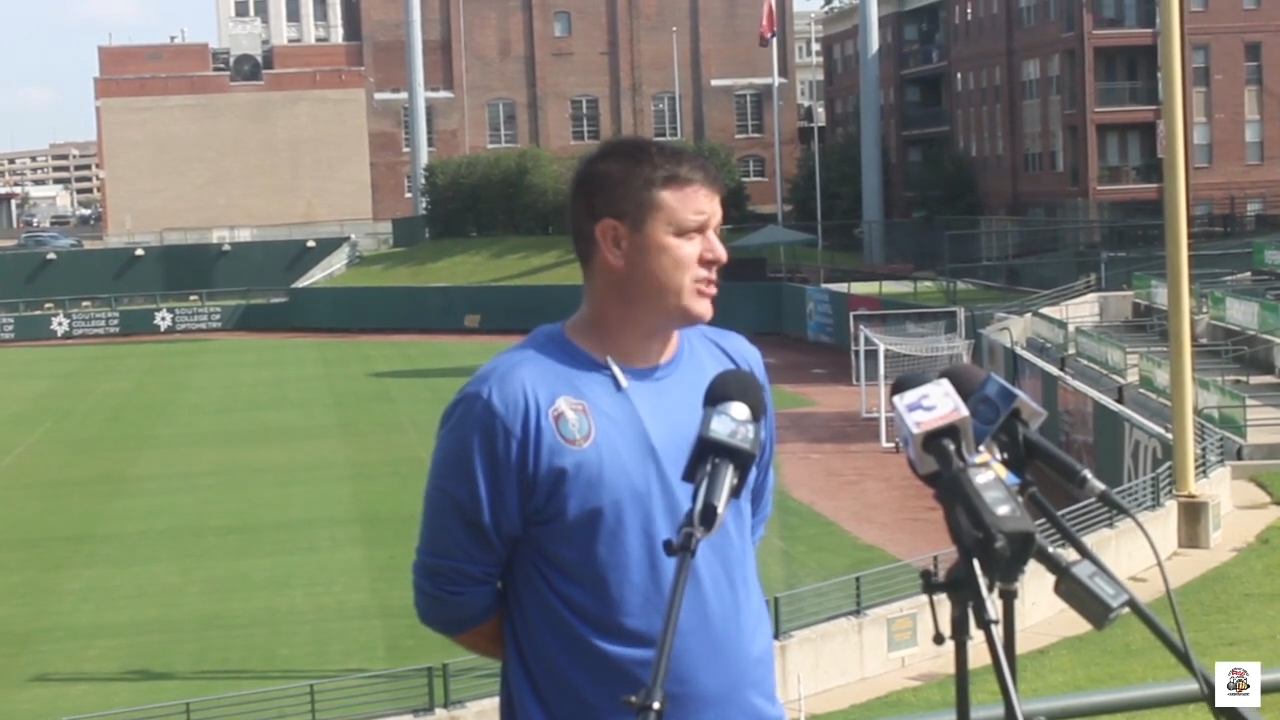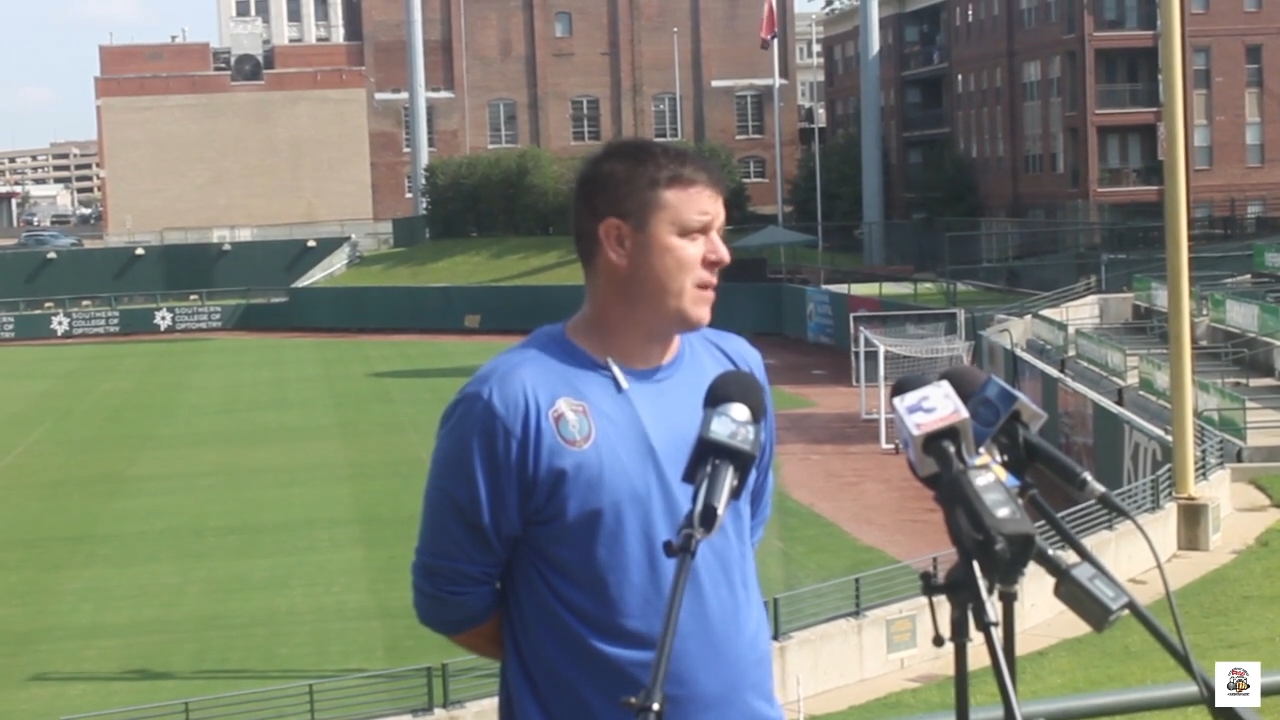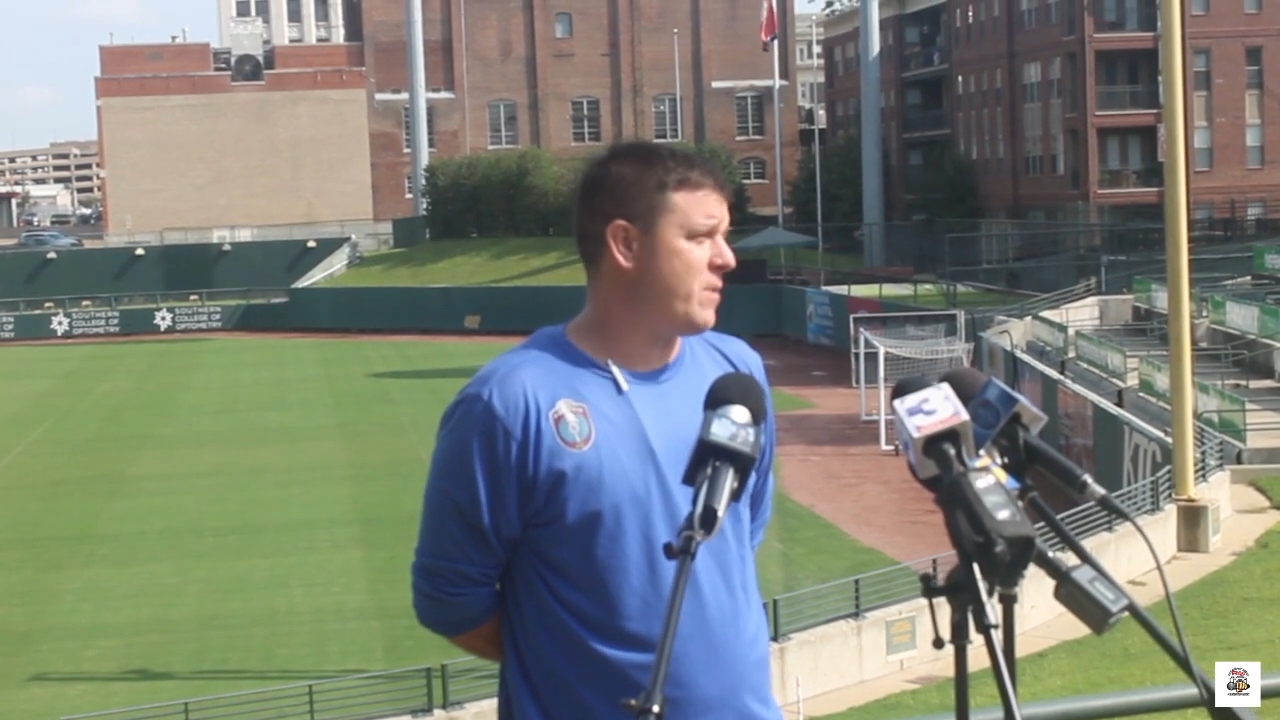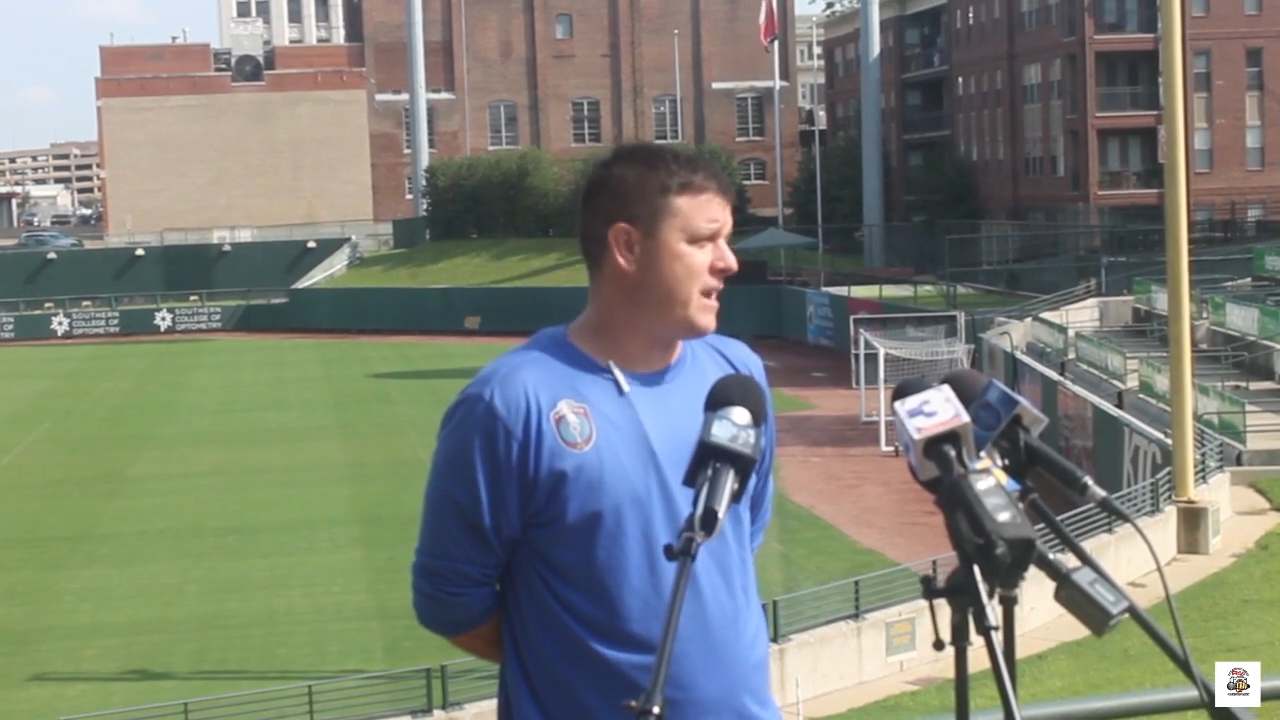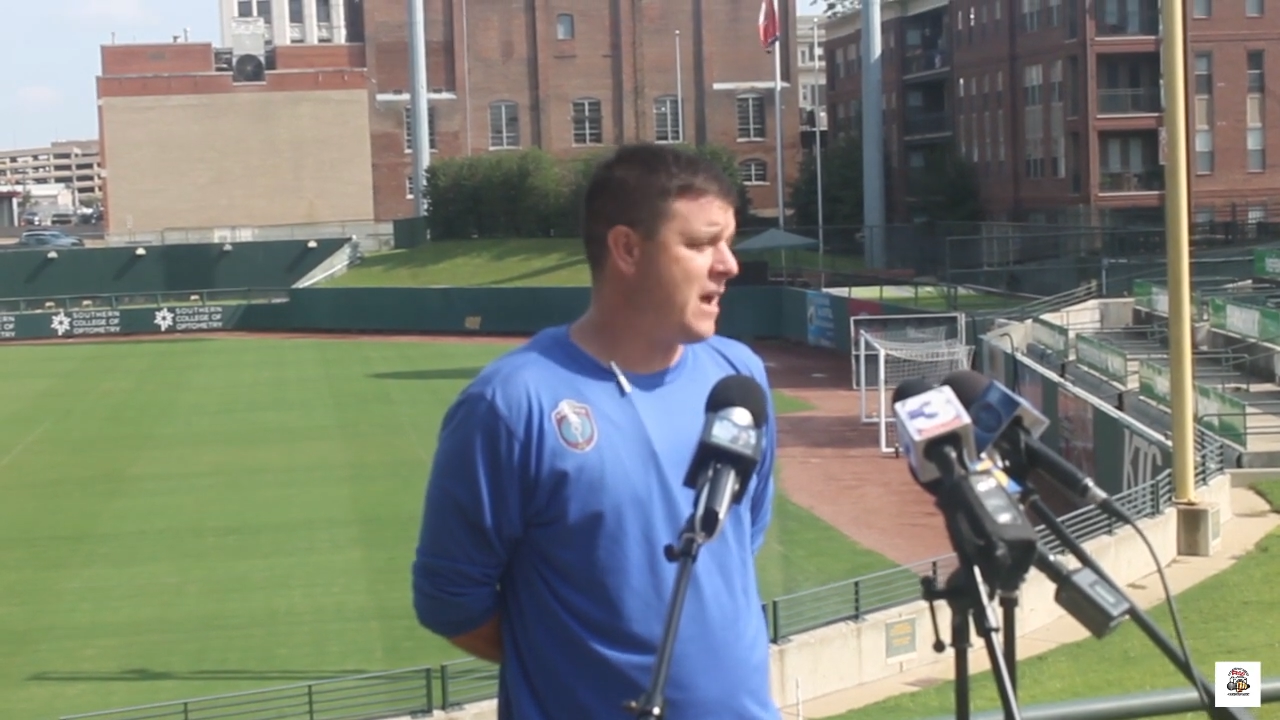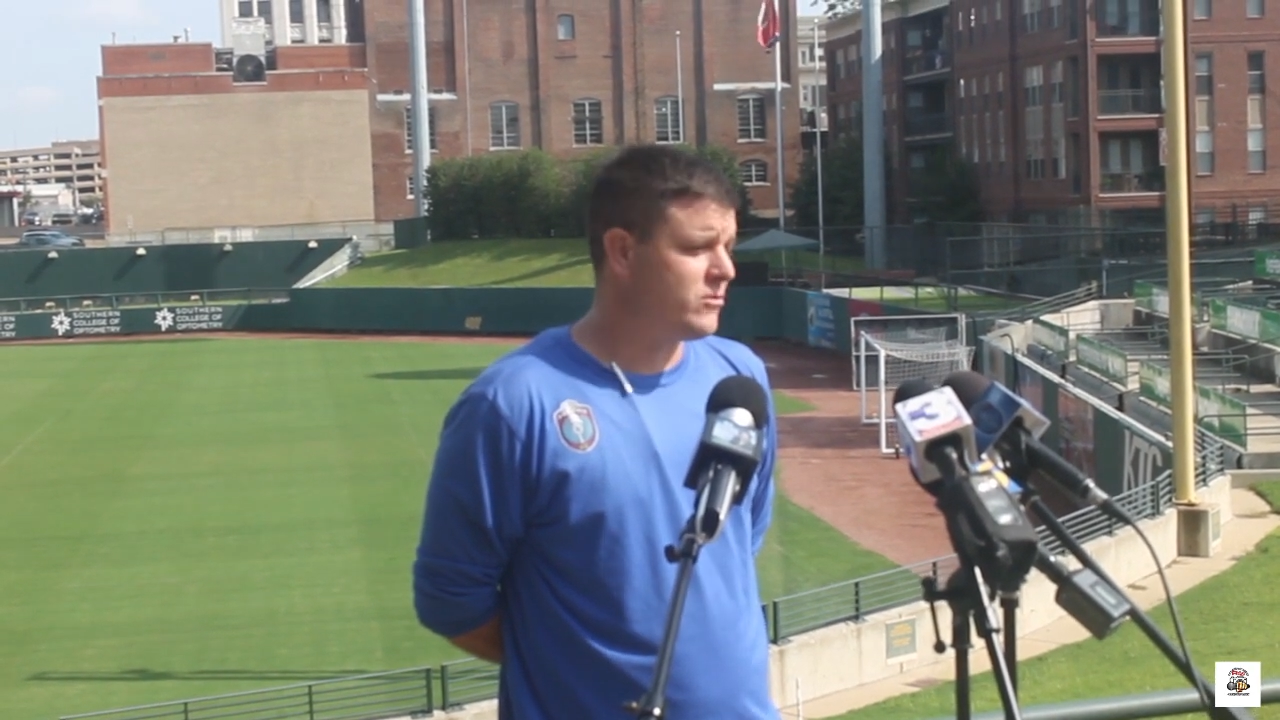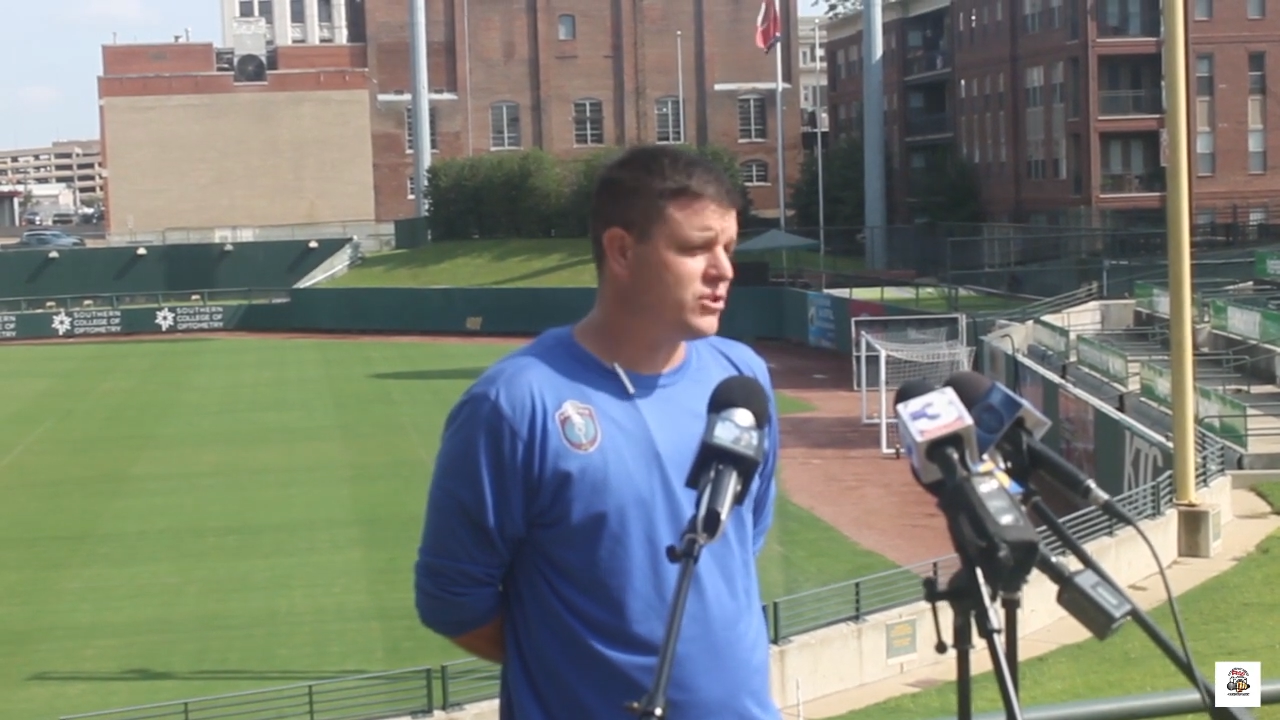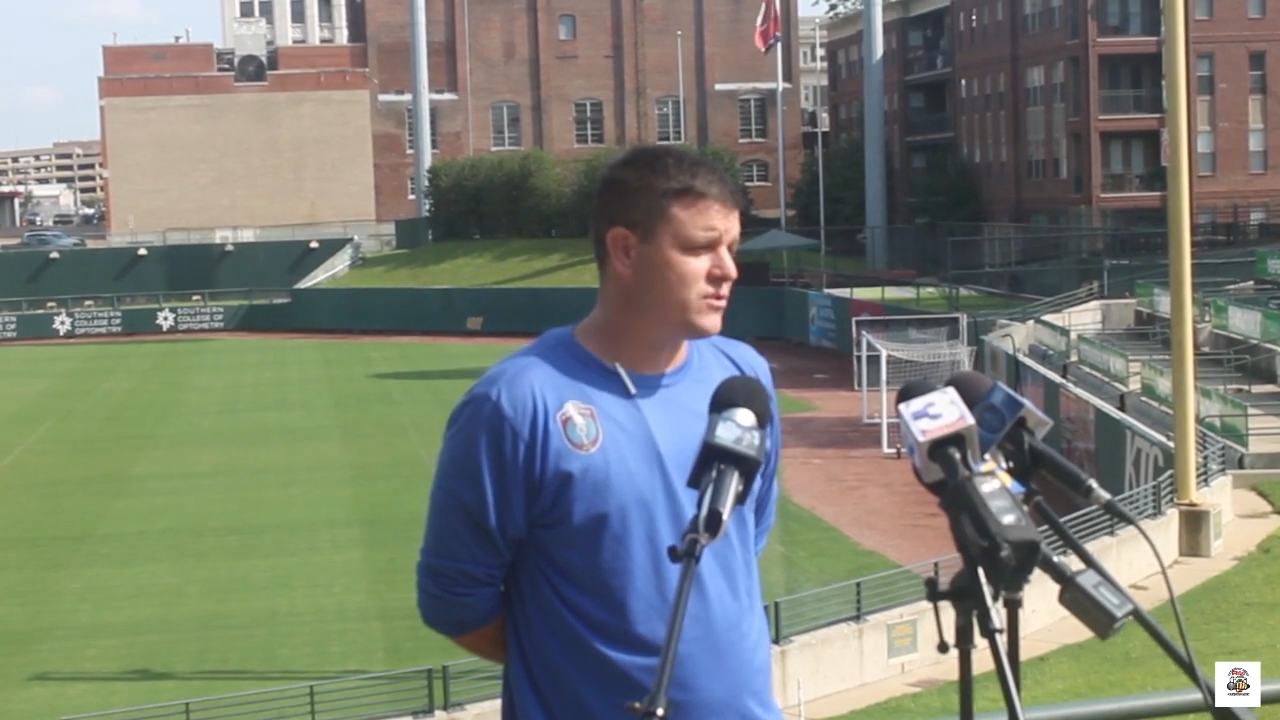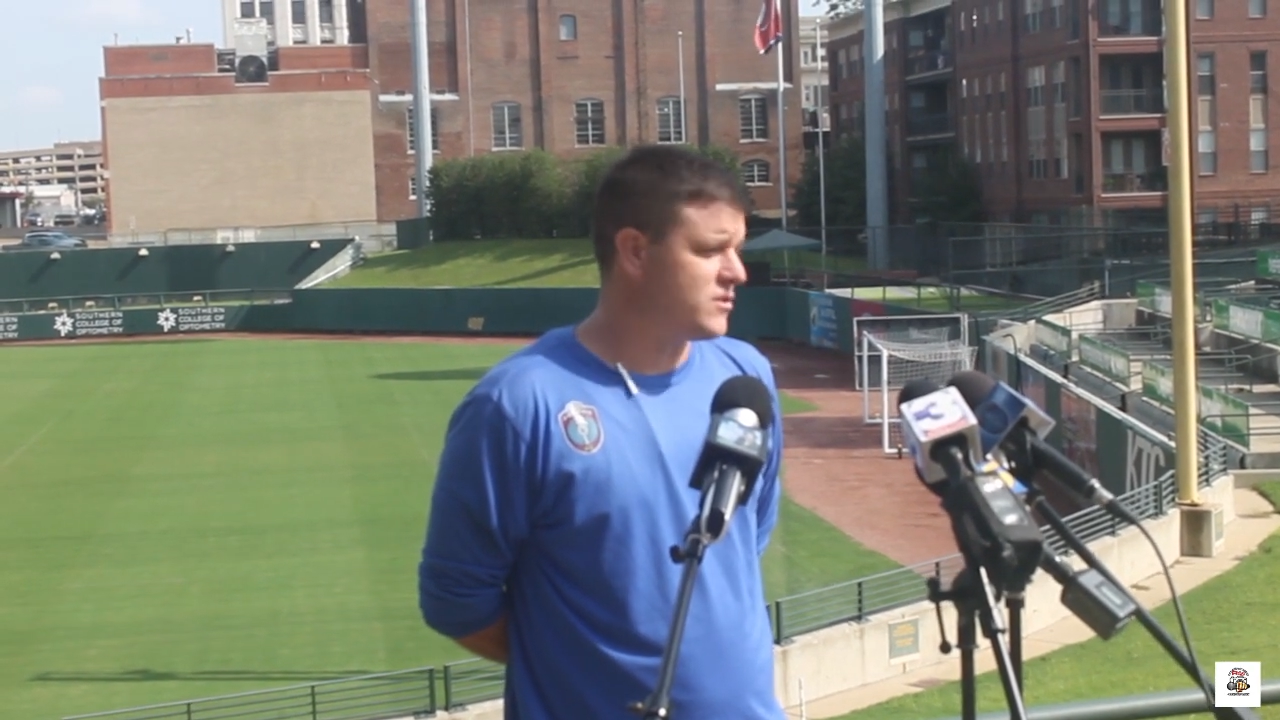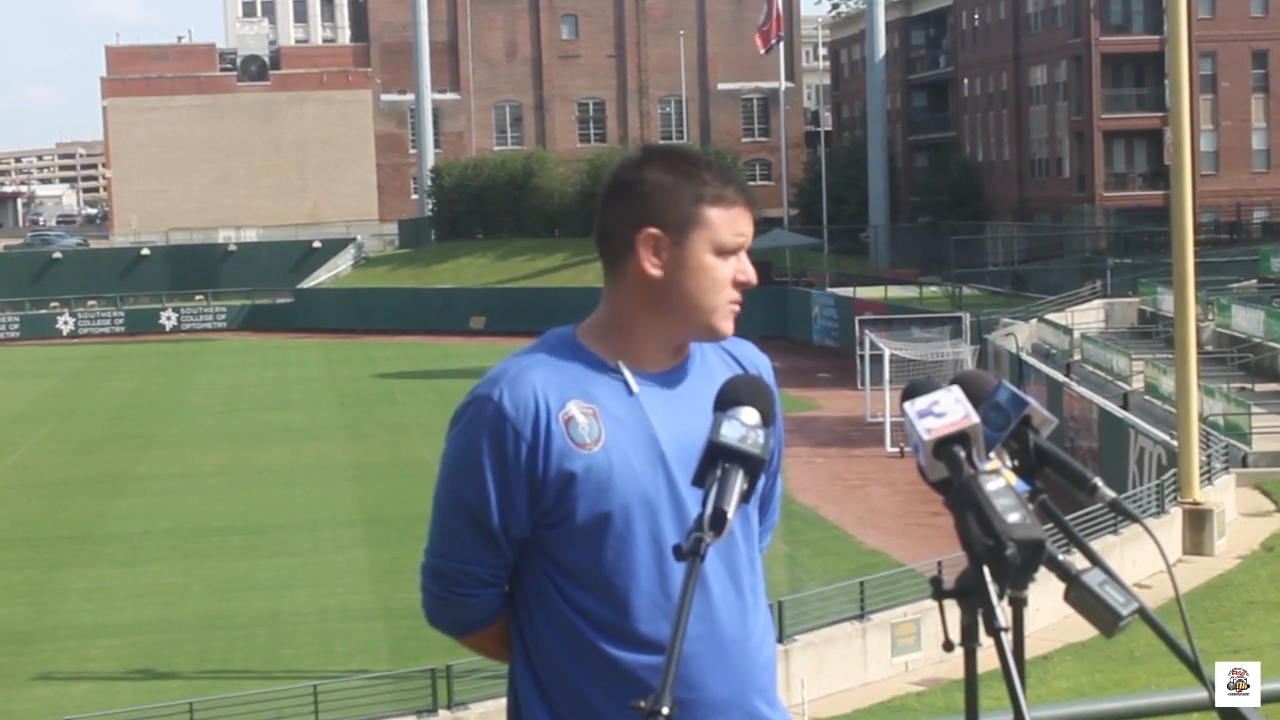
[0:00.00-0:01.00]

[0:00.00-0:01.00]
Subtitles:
job right now is just to